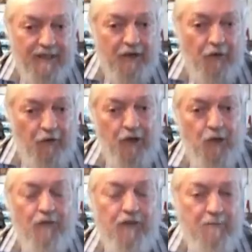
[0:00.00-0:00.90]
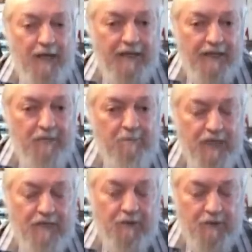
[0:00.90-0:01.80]
Not all of it manned, though.
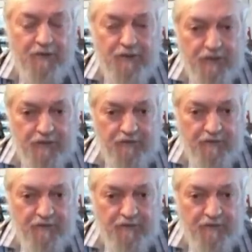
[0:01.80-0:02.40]
Much of it was in reserve.